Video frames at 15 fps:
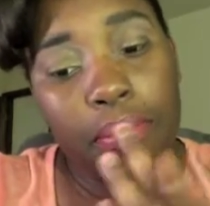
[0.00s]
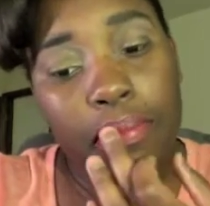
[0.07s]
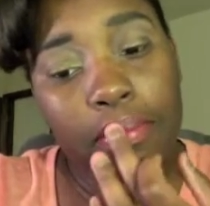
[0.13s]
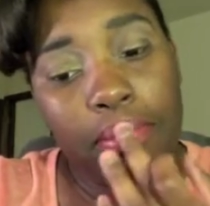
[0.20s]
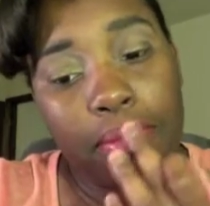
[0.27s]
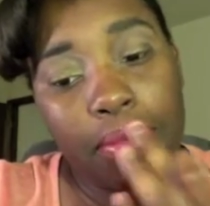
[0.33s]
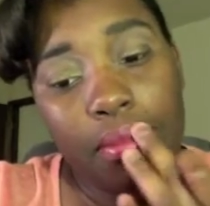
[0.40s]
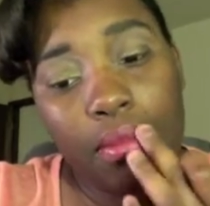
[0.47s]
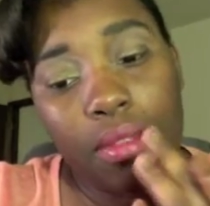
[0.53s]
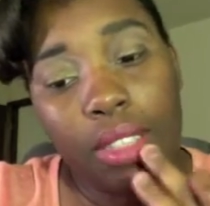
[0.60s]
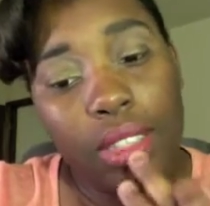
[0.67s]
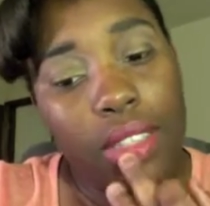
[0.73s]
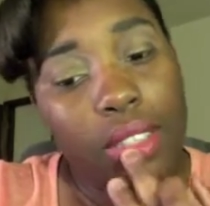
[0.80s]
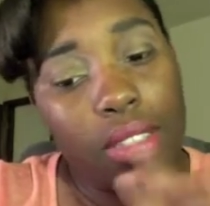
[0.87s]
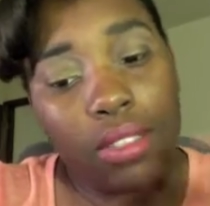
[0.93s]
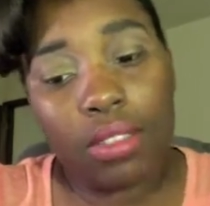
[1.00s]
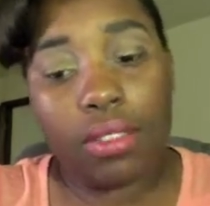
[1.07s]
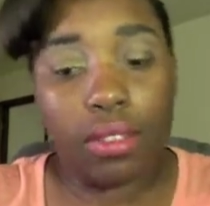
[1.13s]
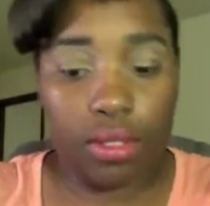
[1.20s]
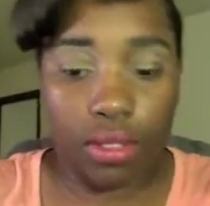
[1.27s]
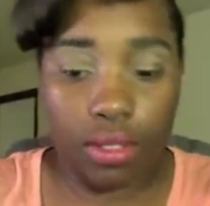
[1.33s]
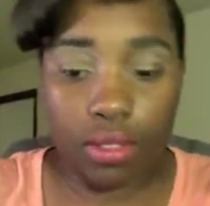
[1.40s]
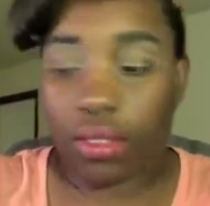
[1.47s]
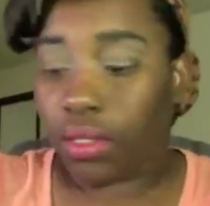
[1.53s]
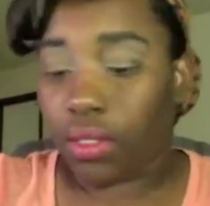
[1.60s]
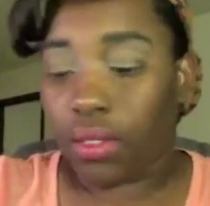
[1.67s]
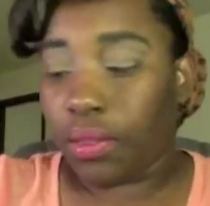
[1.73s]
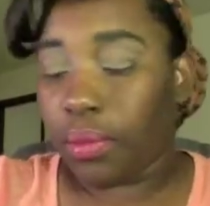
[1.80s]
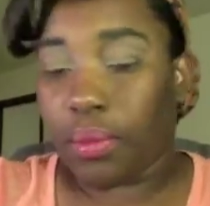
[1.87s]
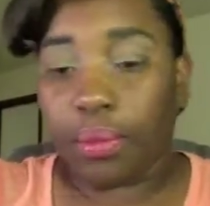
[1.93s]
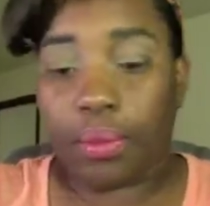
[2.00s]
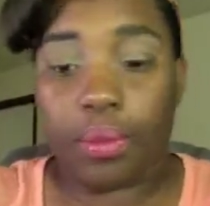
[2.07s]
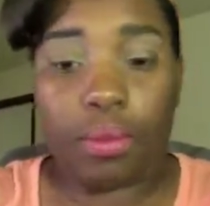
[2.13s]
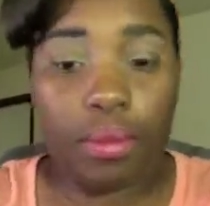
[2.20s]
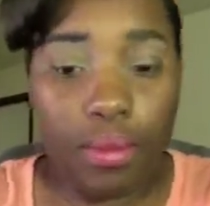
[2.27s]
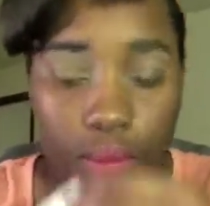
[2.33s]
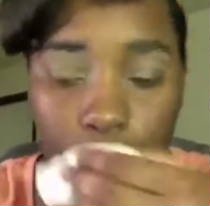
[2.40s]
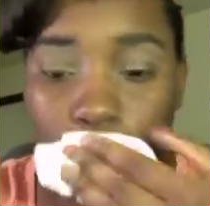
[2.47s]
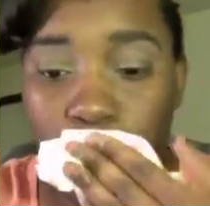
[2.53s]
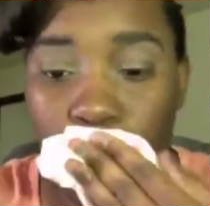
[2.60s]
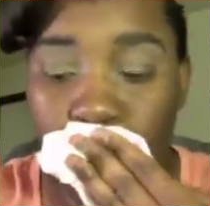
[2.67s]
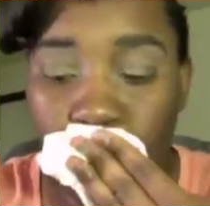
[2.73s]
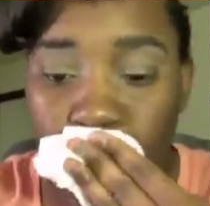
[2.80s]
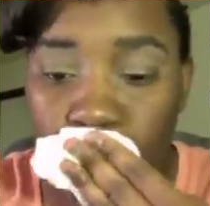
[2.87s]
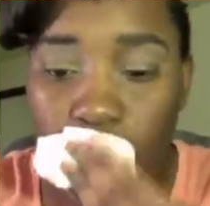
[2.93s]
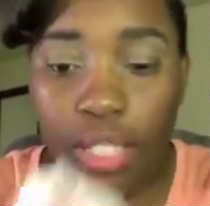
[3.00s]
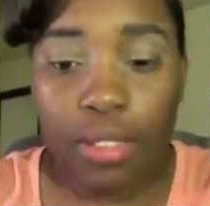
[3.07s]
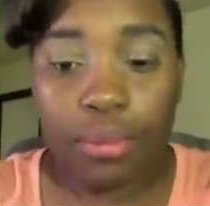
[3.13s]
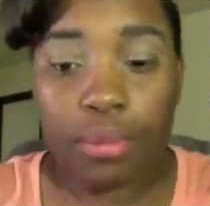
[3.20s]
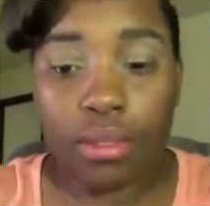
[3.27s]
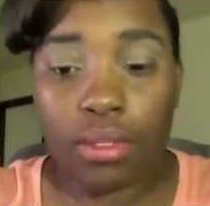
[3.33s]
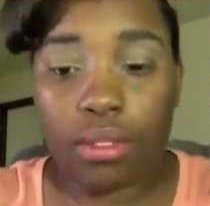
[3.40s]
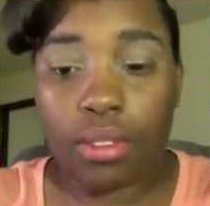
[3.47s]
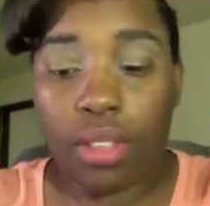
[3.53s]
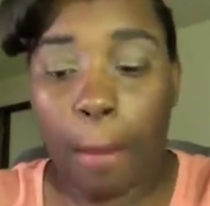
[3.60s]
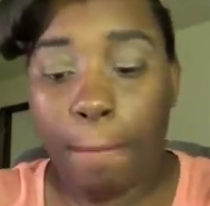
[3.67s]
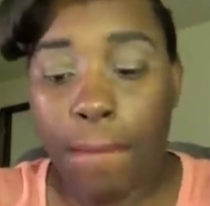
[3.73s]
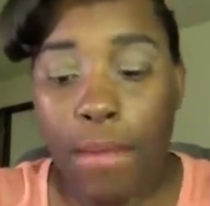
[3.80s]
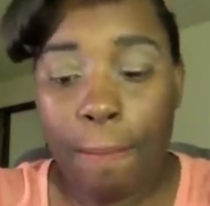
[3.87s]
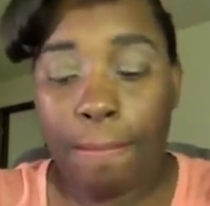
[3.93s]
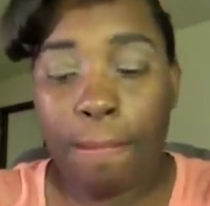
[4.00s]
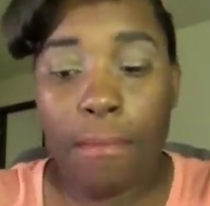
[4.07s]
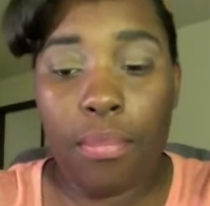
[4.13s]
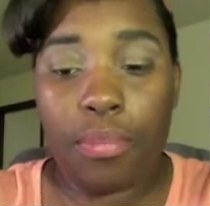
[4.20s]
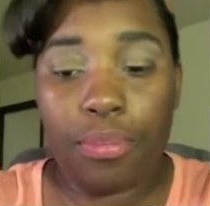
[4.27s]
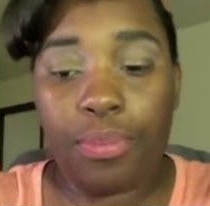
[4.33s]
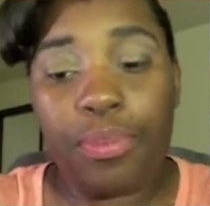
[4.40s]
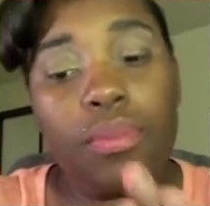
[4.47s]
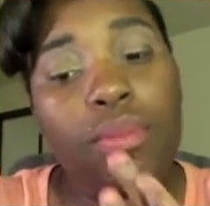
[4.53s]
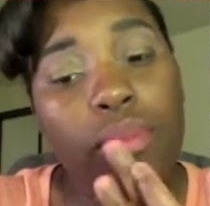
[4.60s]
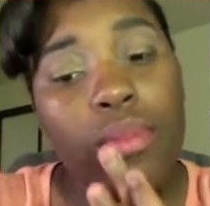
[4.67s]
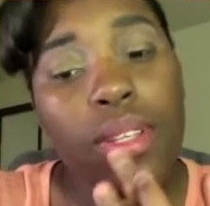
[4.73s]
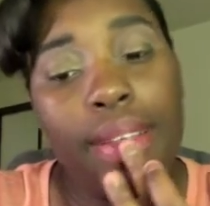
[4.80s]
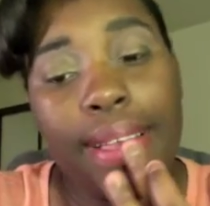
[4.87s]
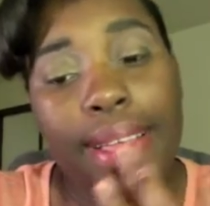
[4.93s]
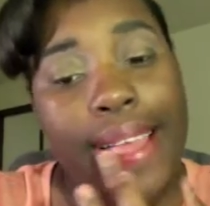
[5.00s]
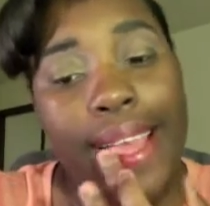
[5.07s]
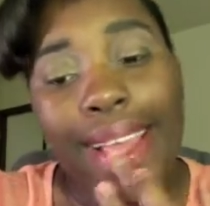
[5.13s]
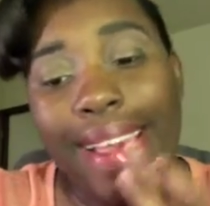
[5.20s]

so what I did was I took my lipstick palette and I blend four colors in one.